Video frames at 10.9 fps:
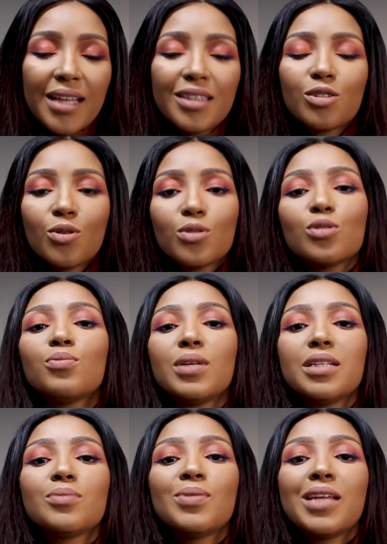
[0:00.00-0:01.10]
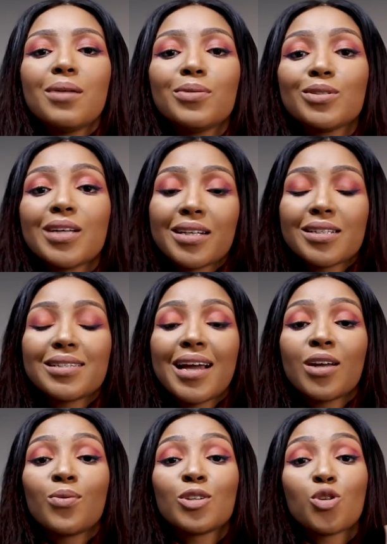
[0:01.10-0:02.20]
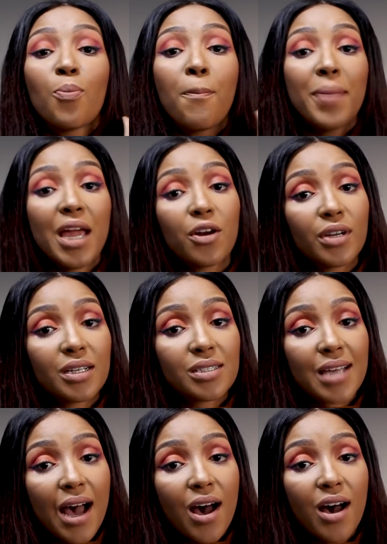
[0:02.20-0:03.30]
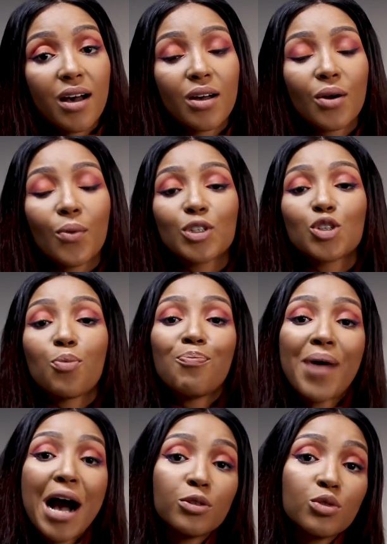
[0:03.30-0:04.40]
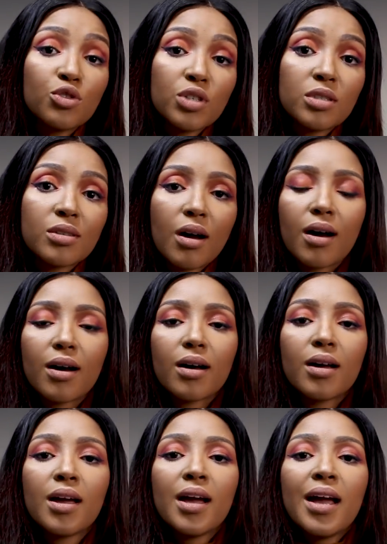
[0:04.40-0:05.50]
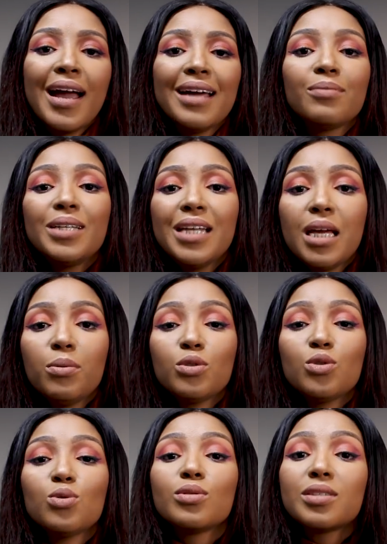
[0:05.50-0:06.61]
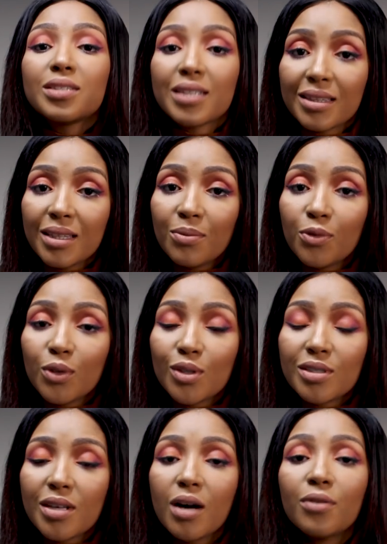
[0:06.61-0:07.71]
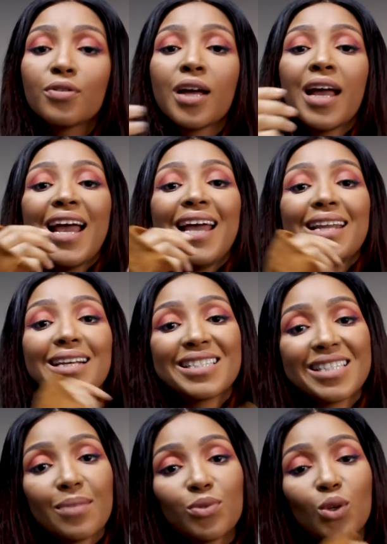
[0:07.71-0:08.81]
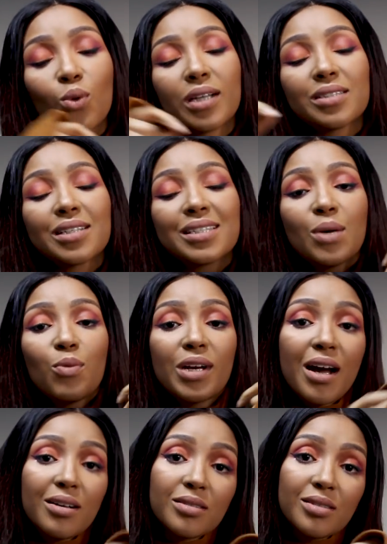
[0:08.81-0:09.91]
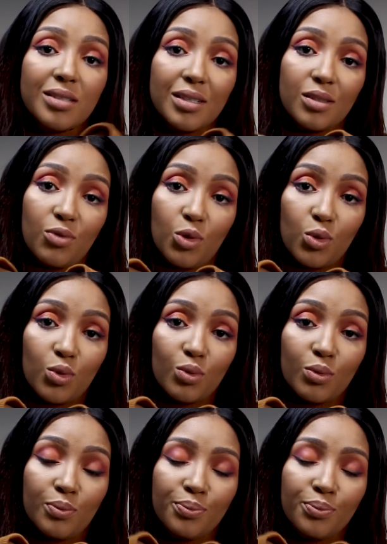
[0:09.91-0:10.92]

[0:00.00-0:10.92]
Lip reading: This also means being able to understand what your barriers are, what your boundaries are, and being able to set them for yourself and accept the ones that someone else sets for you.